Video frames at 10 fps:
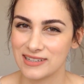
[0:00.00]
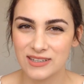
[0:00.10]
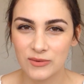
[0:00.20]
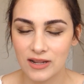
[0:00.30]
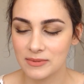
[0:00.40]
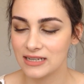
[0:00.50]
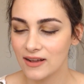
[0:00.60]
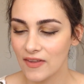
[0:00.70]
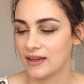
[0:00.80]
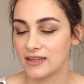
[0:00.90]
You know what I mean?
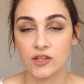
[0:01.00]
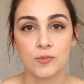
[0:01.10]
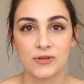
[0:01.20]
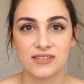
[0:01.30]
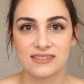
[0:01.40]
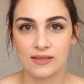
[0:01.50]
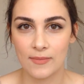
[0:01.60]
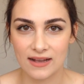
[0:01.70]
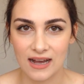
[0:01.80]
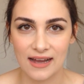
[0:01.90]
Another person said
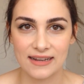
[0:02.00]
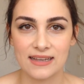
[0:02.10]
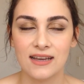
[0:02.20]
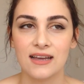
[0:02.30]
magari.